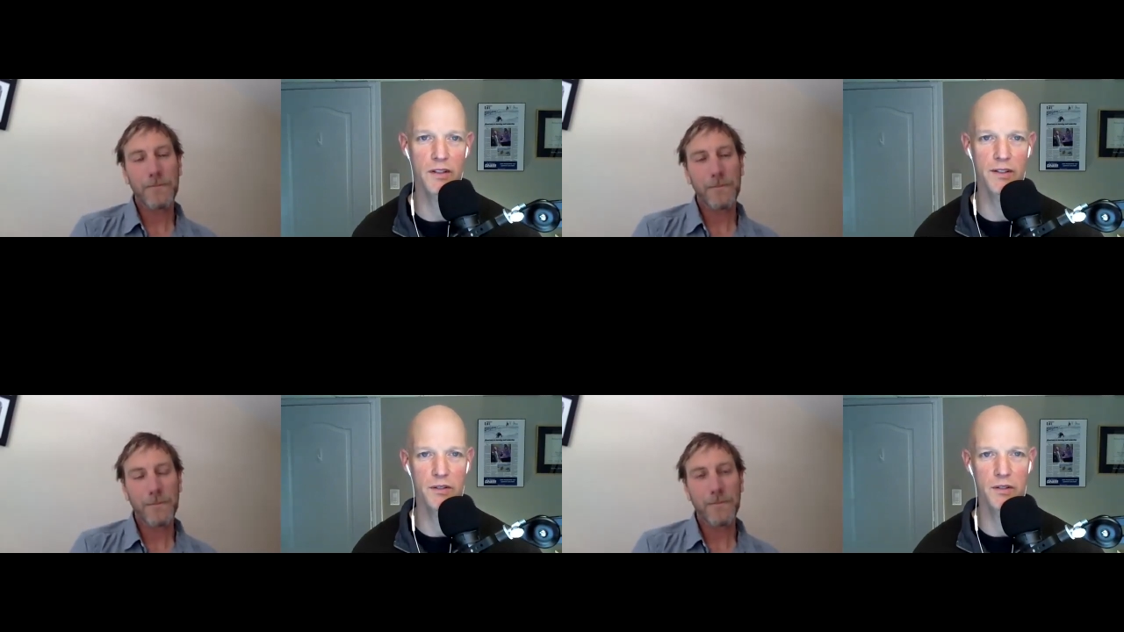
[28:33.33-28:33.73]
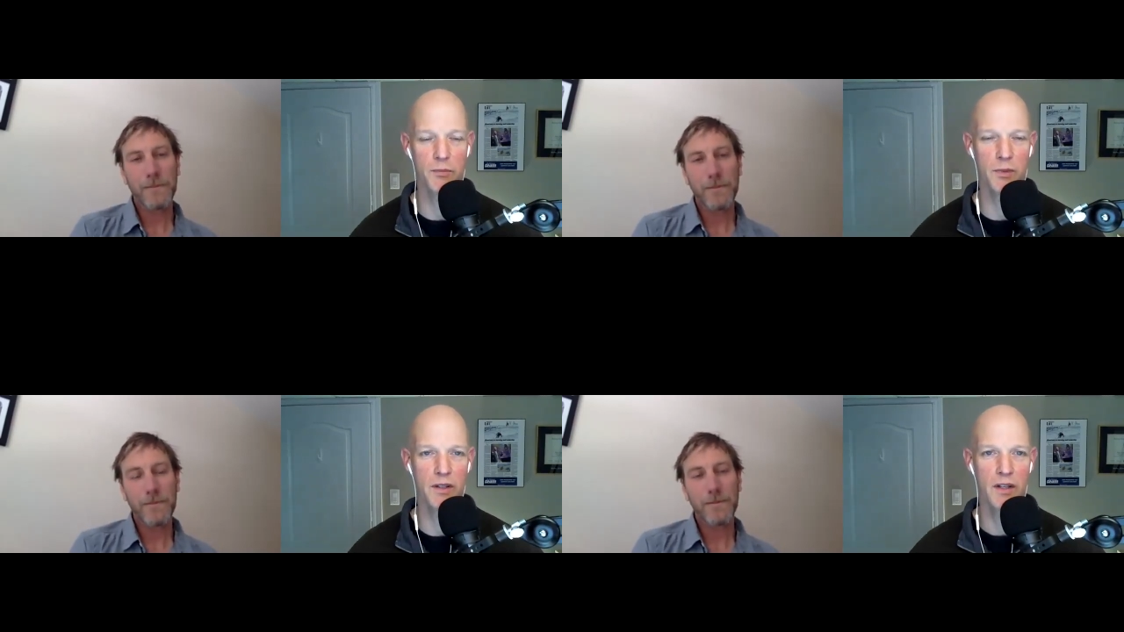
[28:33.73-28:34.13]
Speaker 1: And I know
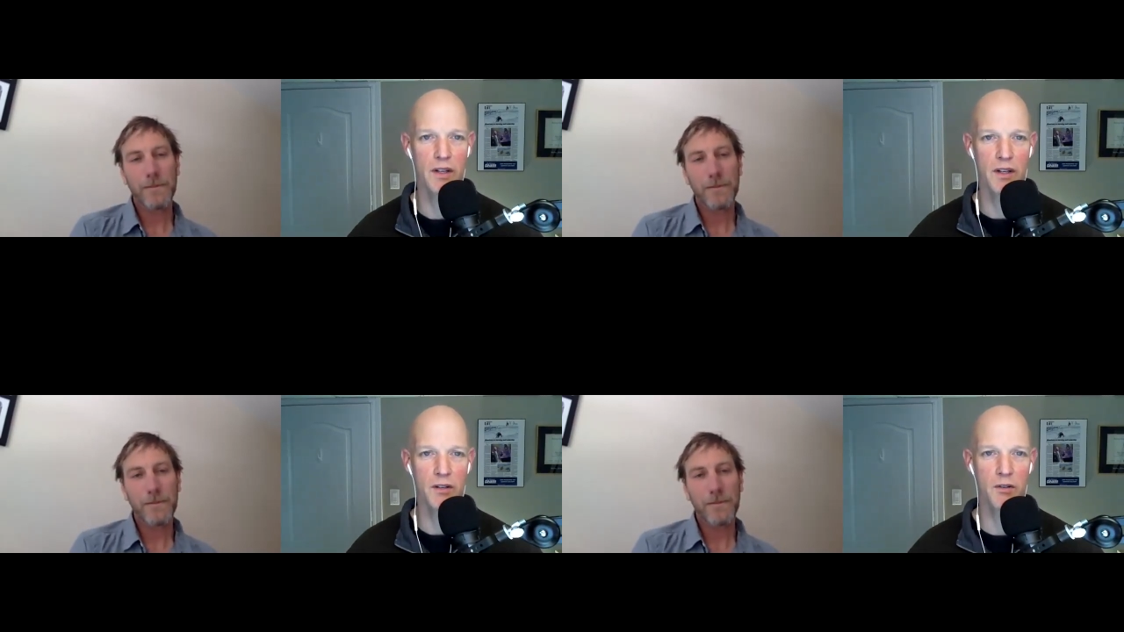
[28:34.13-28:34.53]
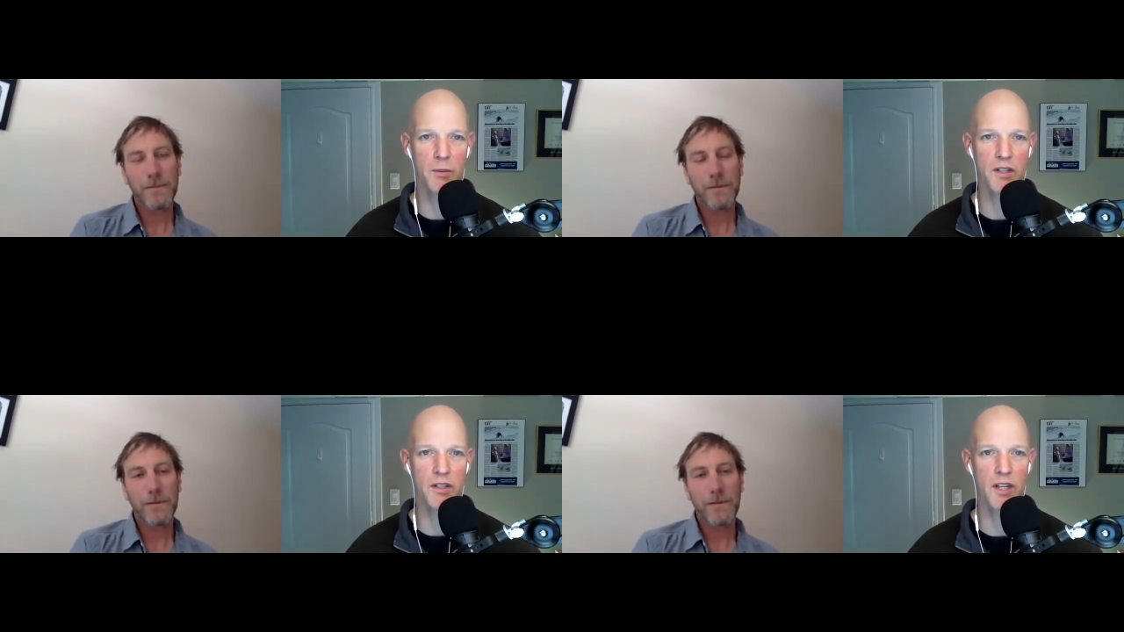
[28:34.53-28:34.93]
you've been doing
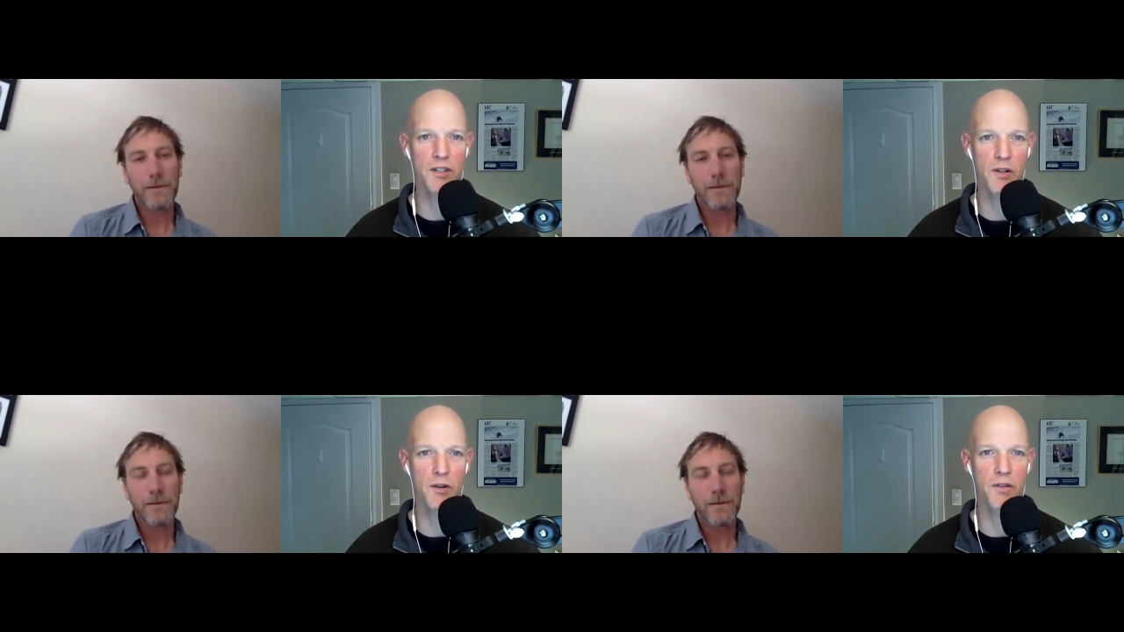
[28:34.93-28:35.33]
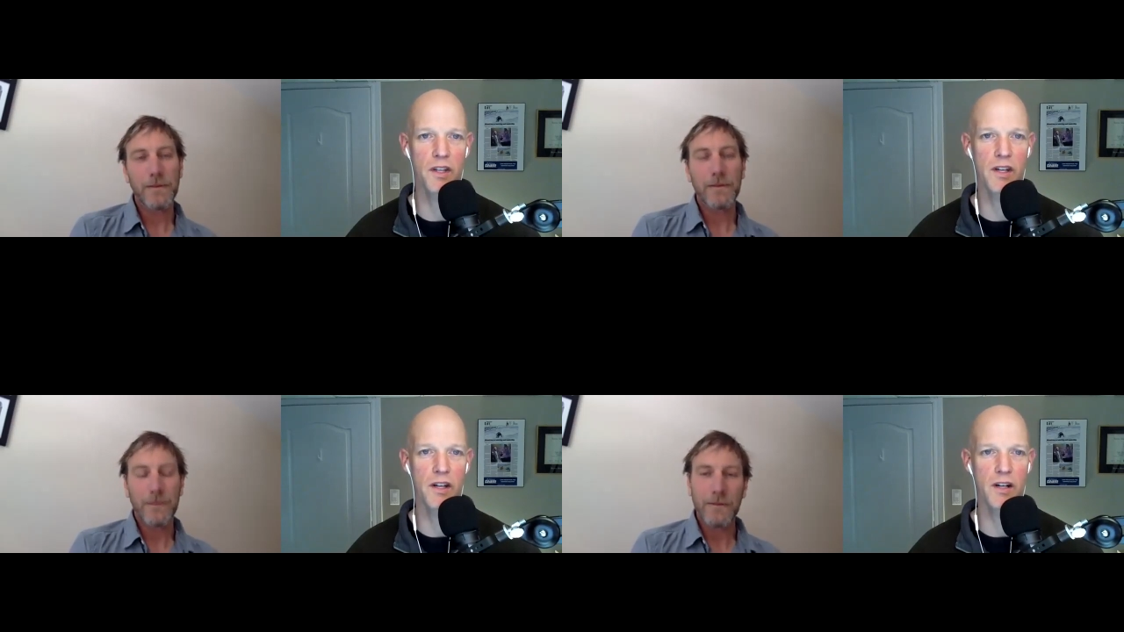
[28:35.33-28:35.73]
a bunch of teaching over
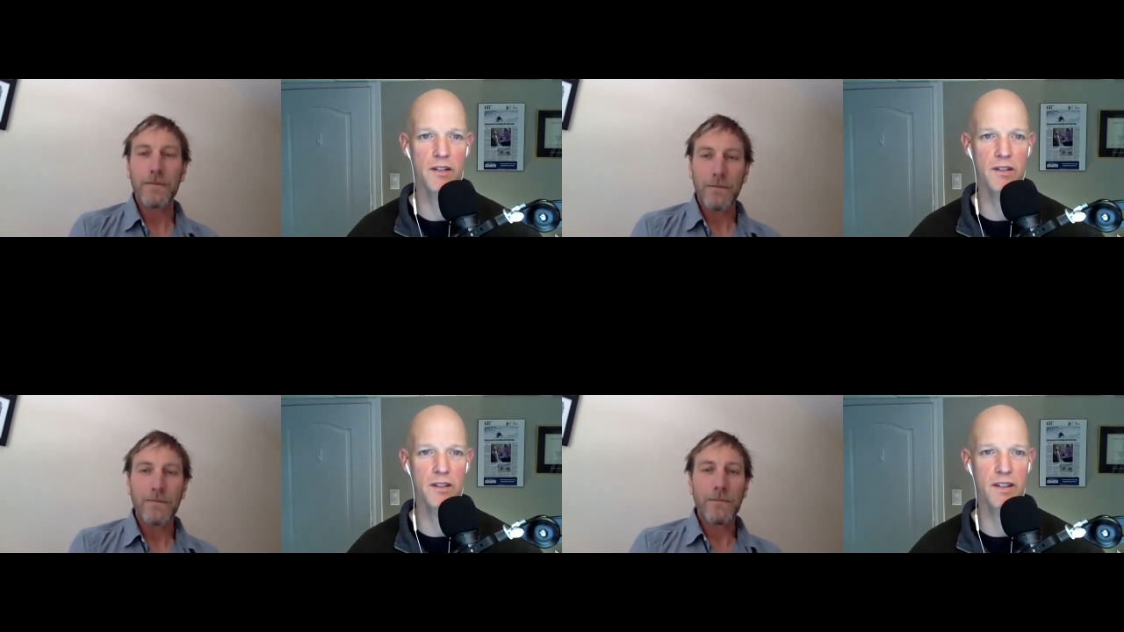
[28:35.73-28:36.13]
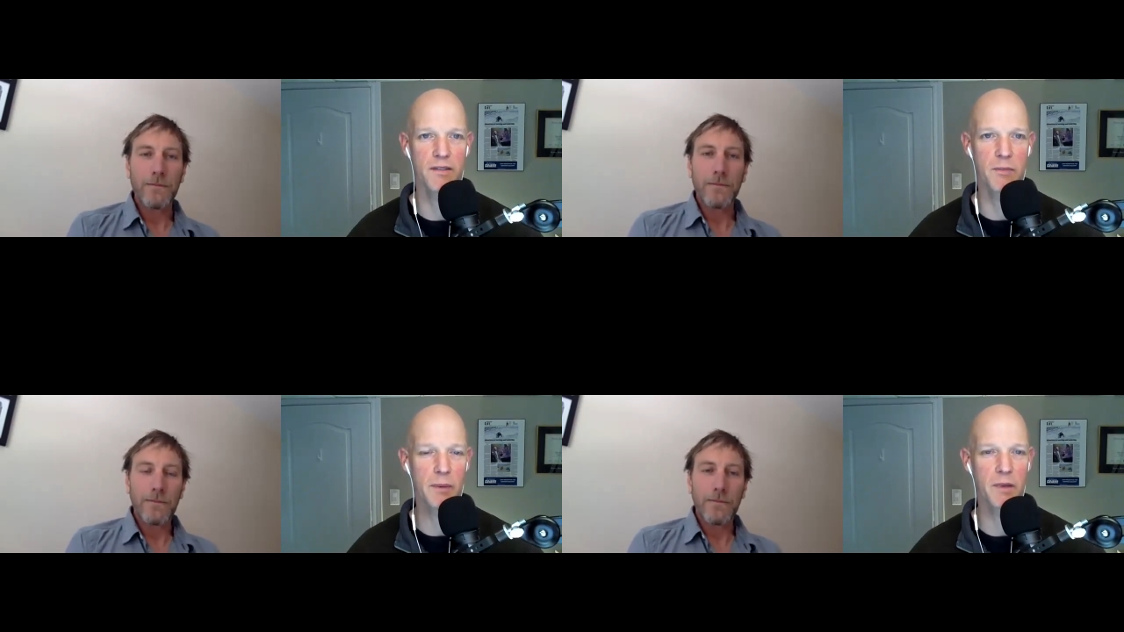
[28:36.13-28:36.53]
the years, and
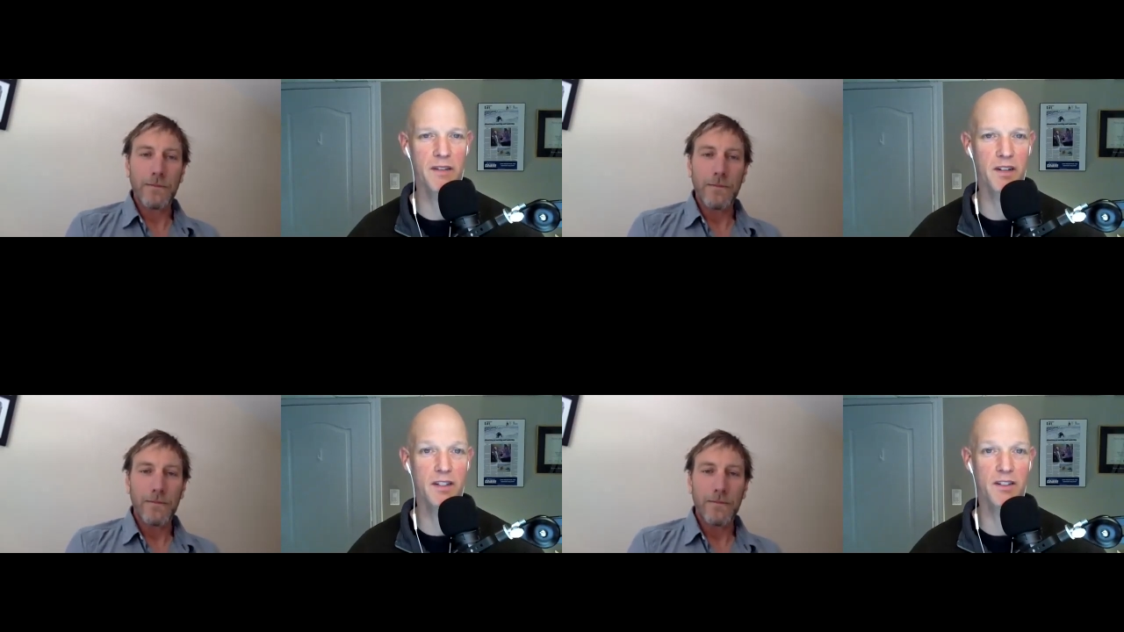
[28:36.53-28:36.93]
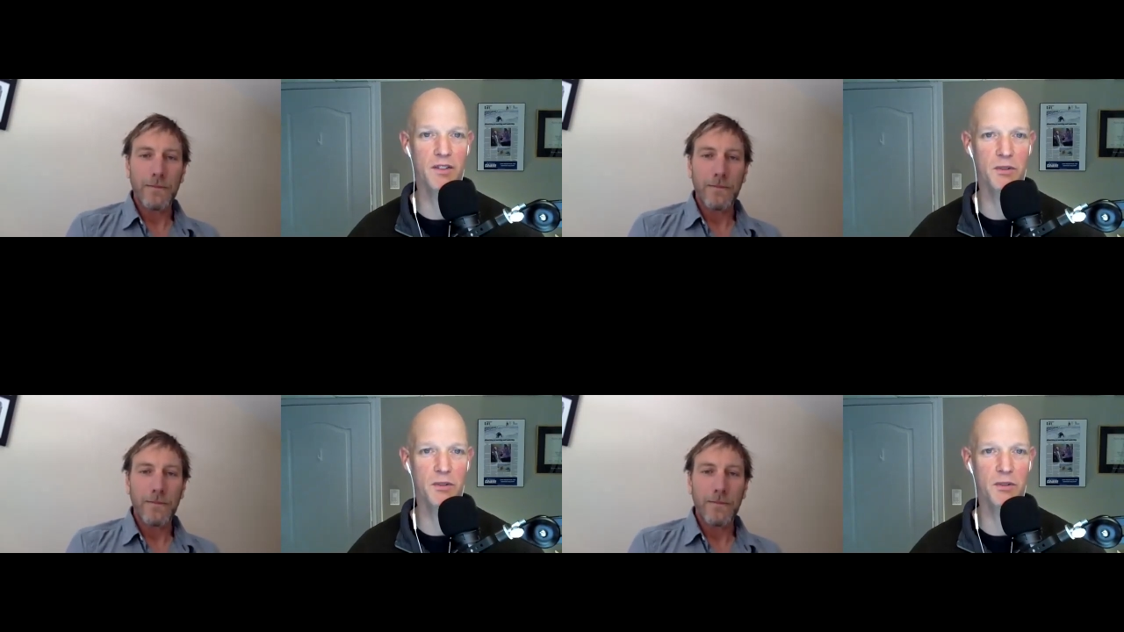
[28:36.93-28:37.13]
uh, probably have lots of